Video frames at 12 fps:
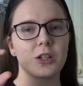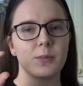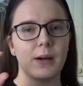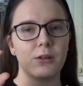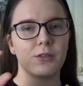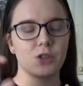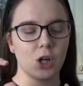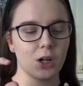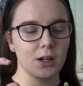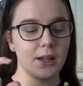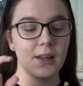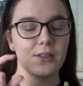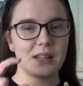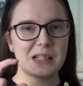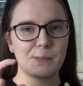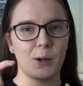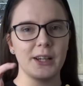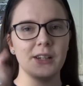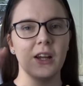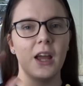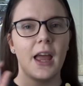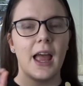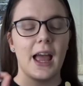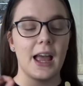amount of chocolate at this point.
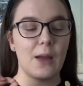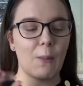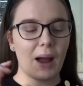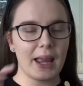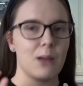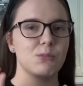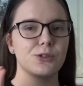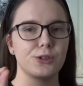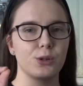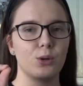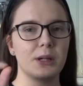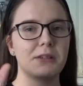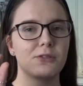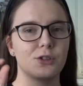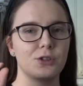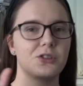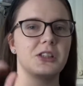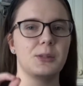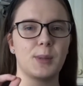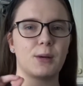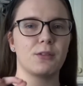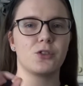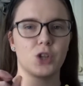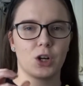I am slowly reducing the
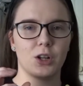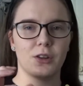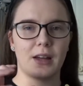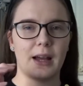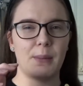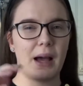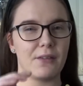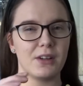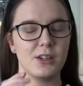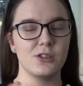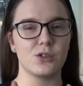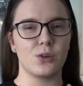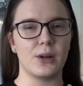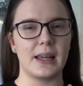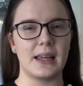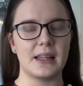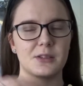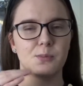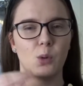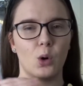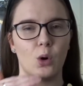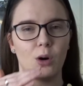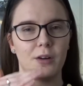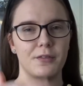amount of chocolate that I'm having, so it is
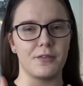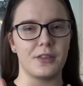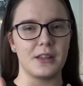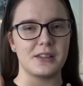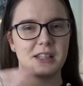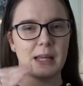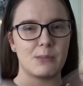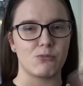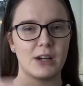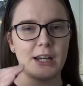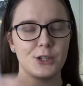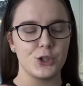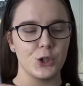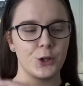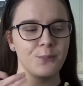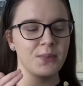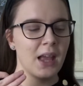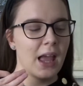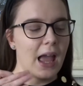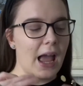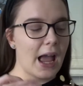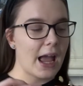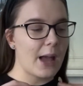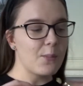more of the same ratio.
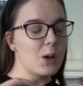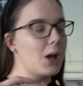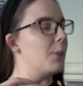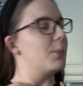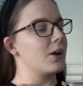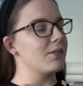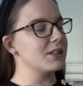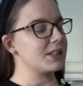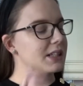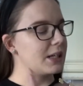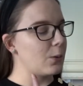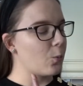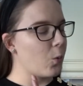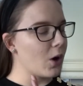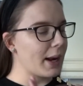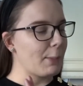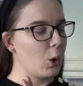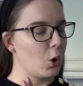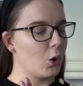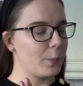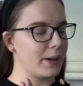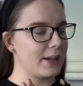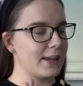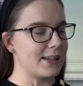But obviously what I'm
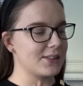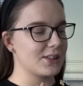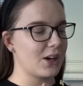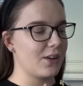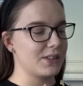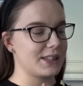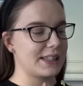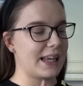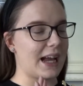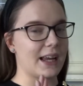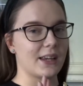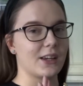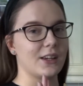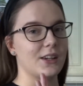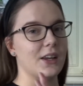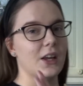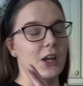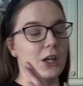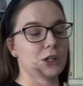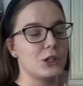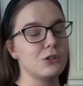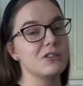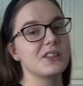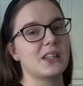hoping is that obviously I can
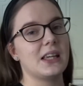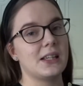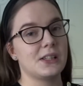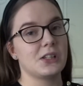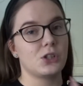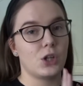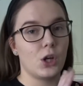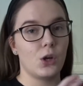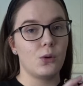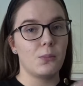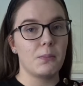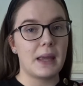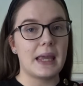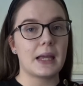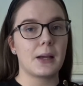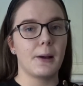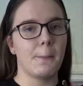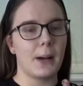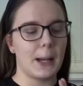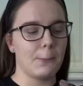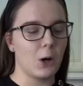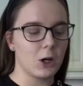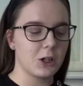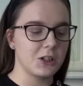use this to make my
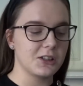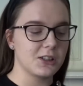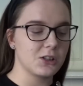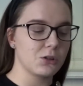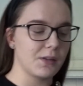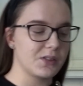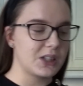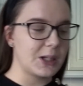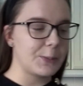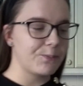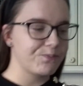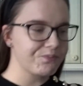mochas. So obviously